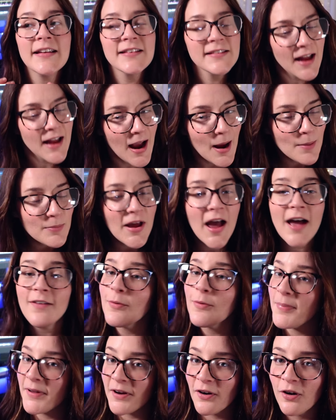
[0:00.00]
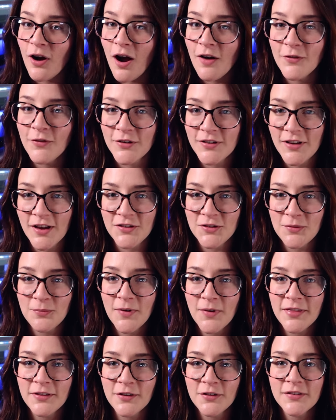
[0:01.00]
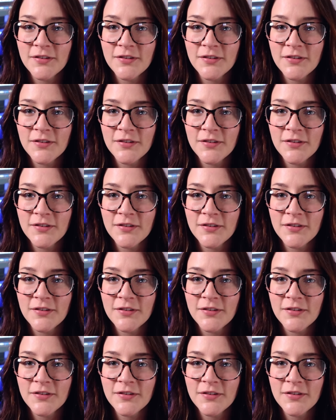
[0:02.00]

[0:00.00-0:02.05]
it's time to have a bigger conversation with